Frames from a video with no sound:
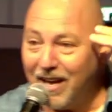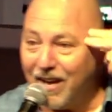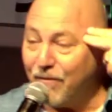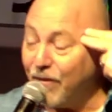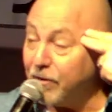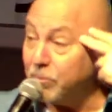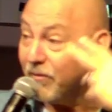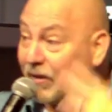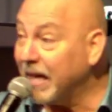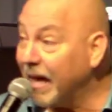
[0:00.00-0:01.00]
And folks,
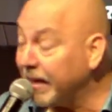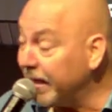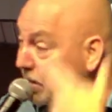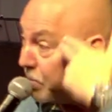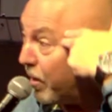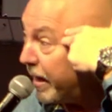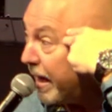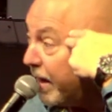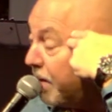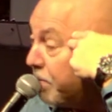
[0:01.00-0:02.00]
with a gun against my
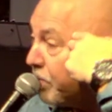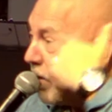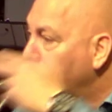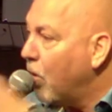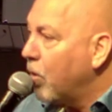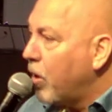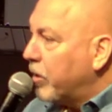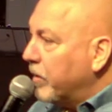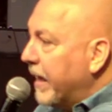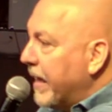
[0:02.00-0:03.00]
head, all I
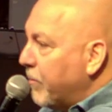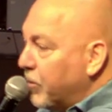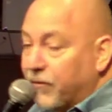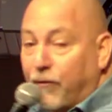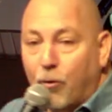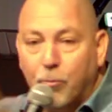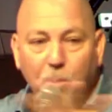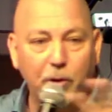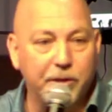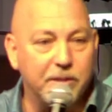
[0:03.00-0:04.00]
could get out was four
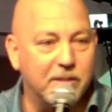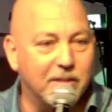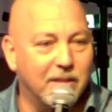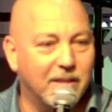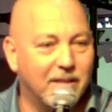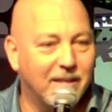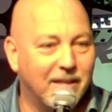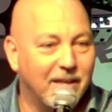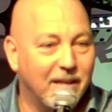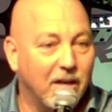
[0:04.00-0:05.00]
words
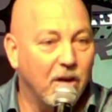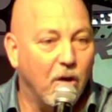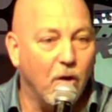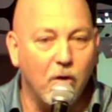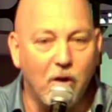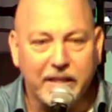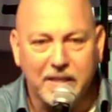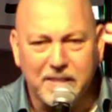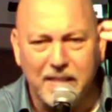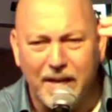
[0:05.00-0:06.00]
all I
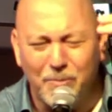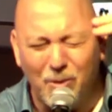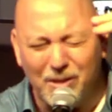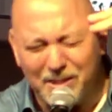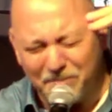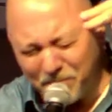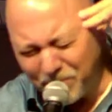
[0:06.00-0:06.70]
could say was,